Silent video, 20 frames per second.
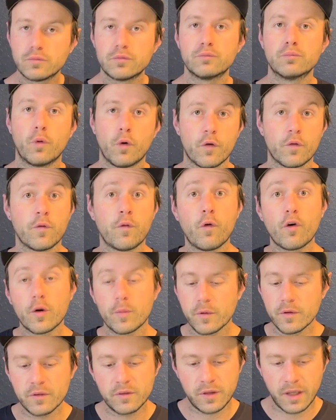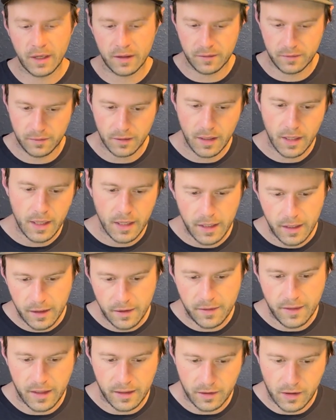more affordable states
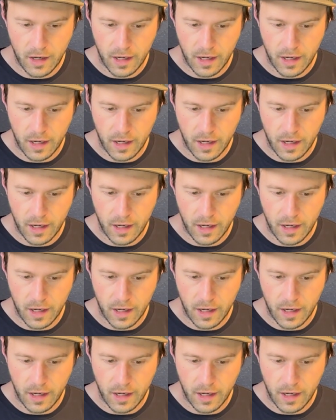than